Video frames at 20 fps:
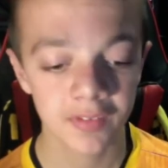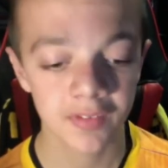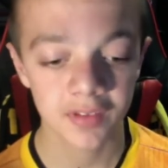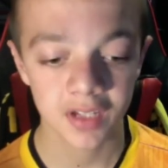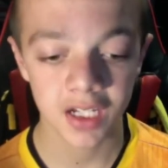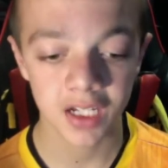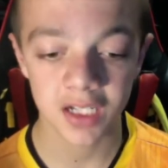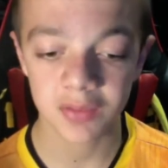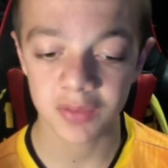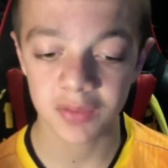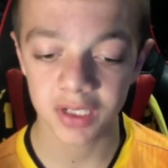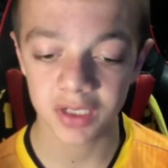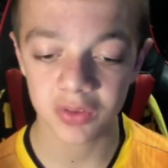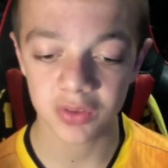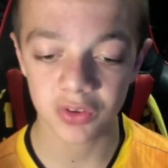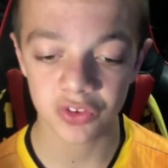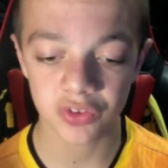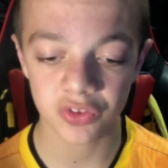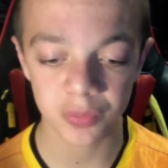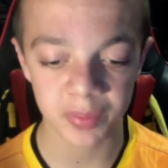Anyway,
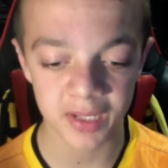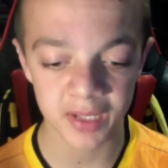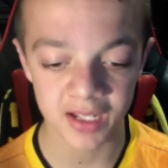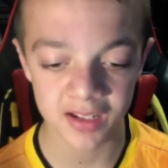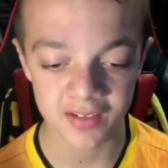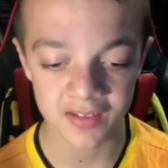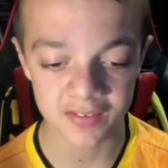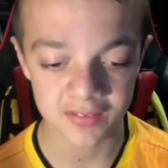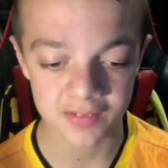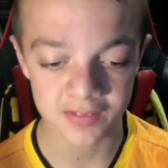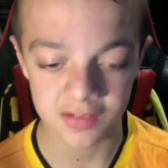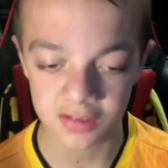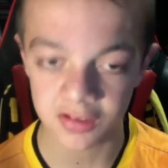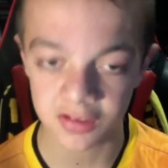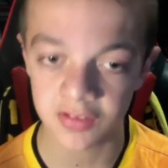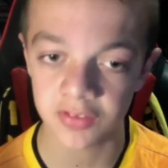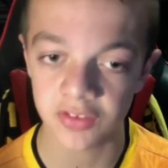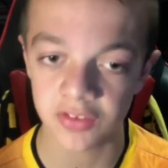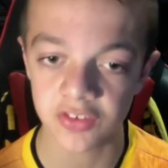Crystal Palace on